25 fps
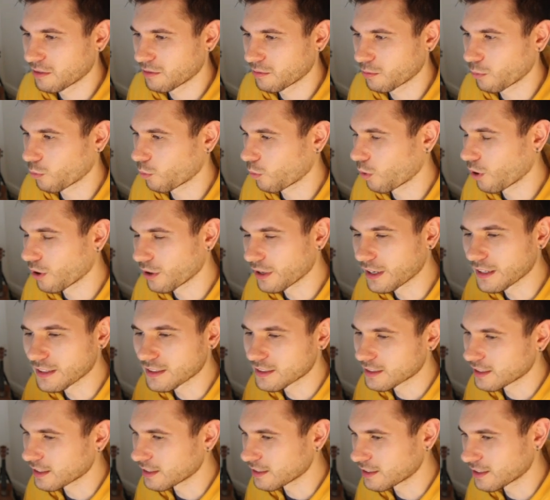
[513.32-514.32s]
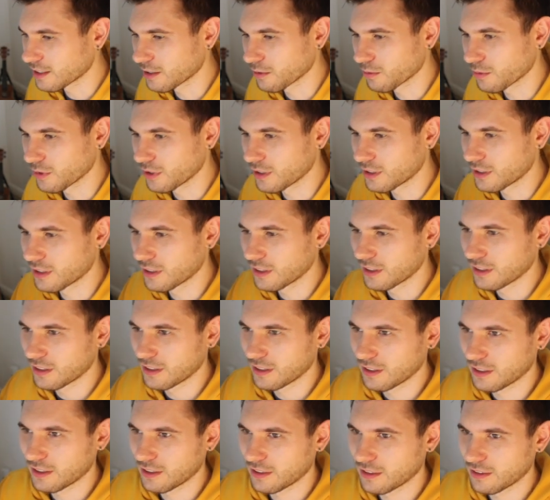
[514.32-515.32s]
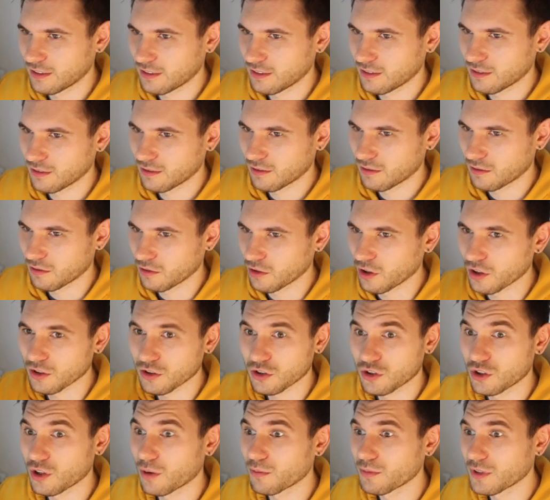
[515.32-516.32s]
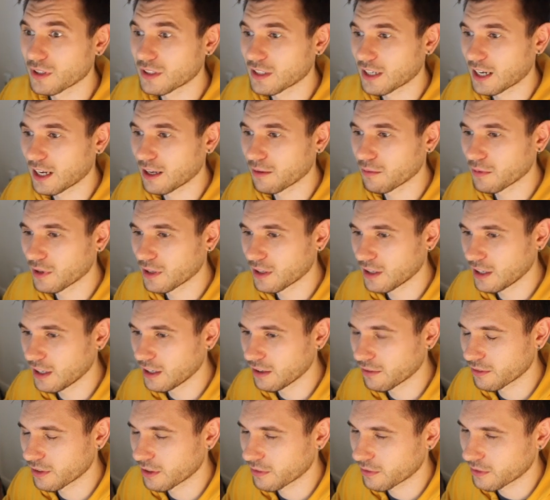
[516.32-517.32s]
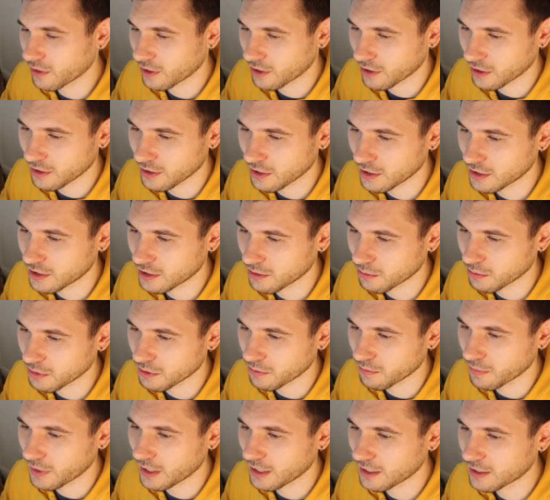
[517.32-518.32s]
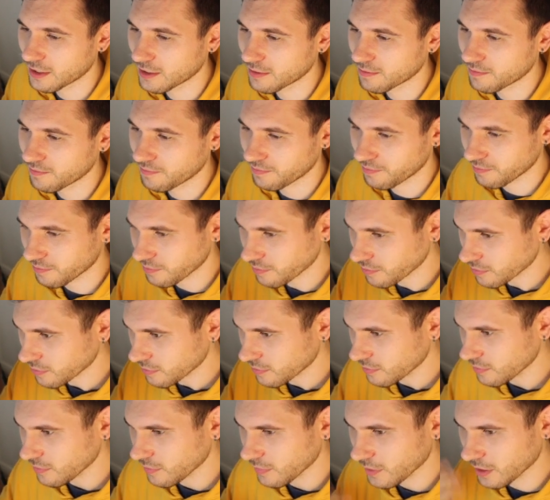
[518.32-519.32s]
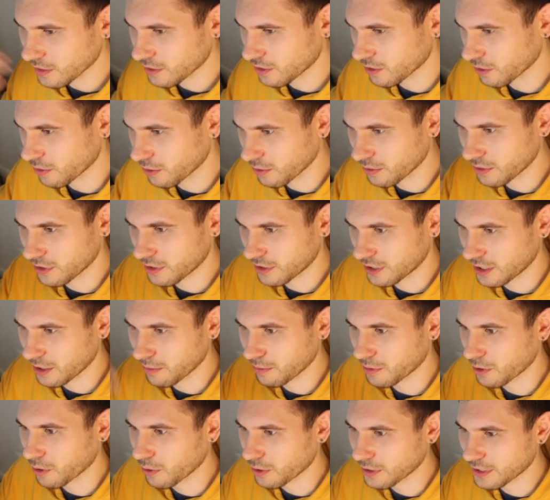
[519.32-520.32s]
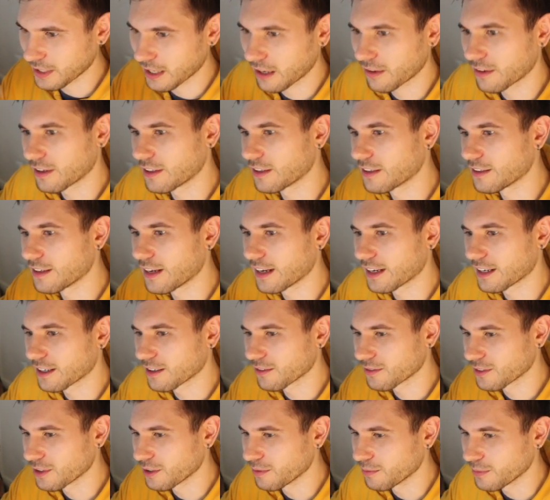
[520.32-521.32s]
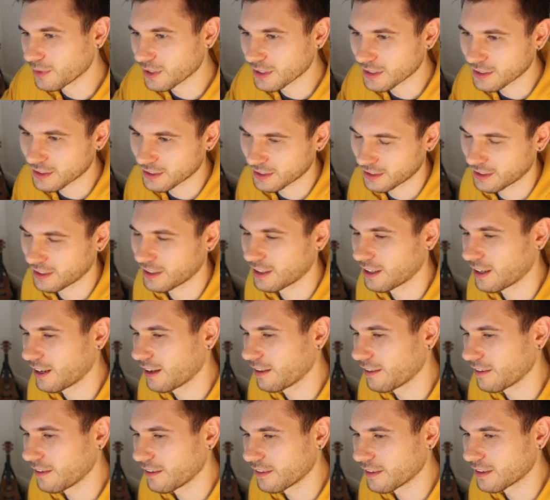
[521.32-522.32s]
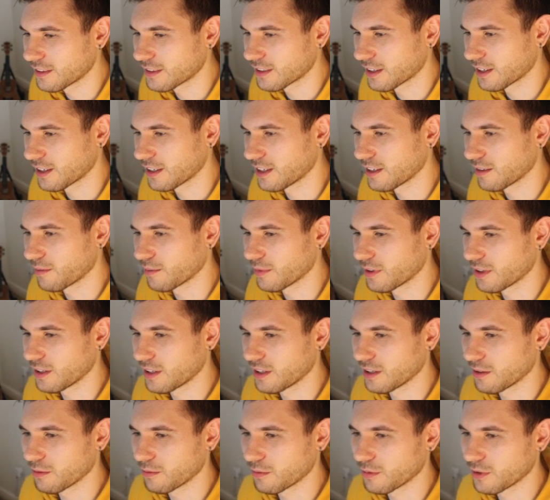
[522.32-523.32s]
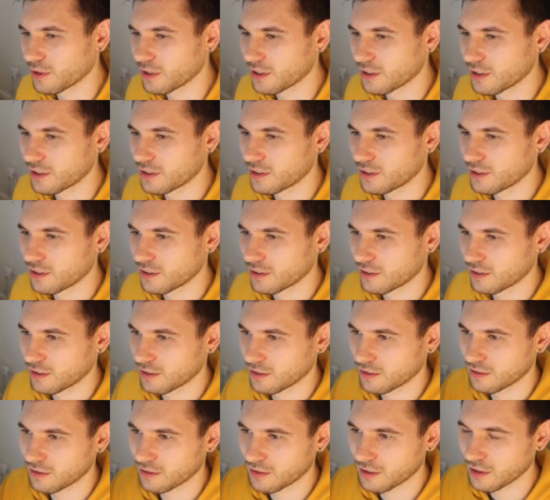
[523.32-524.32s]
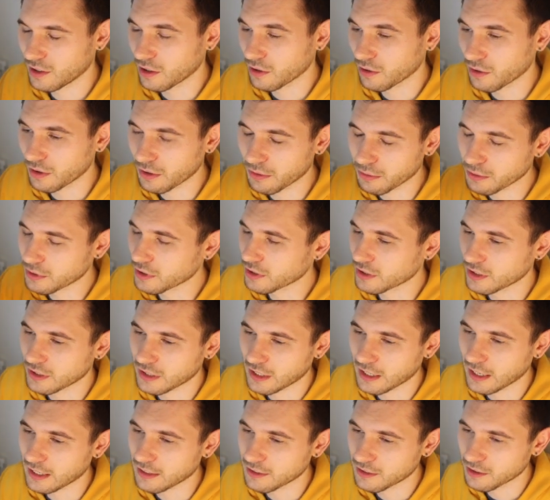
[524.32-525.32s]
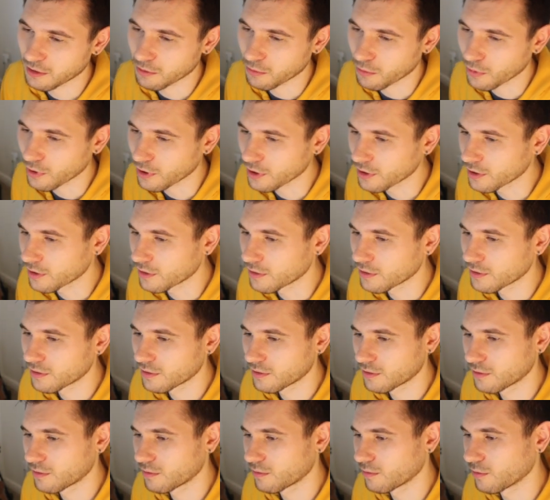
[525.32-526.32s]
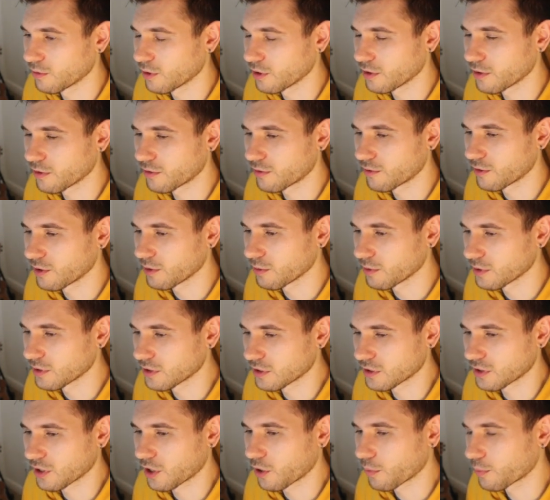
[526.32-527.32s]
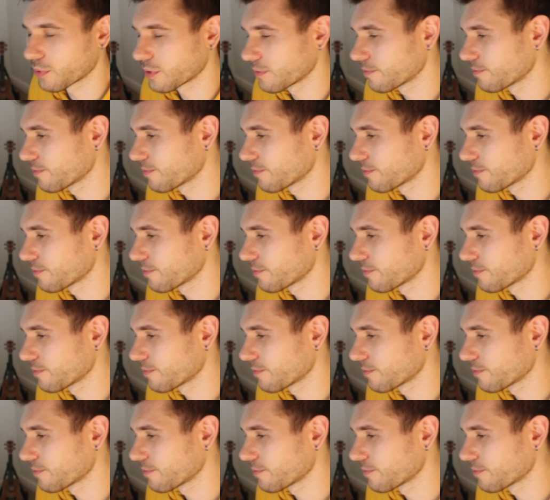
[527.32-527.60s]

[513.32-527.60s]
one instance it would not stop the timer even if the condition was met, so it would just keep going down into negative numbers, and the other time it would, you know, it would just get to 1, run through and stop.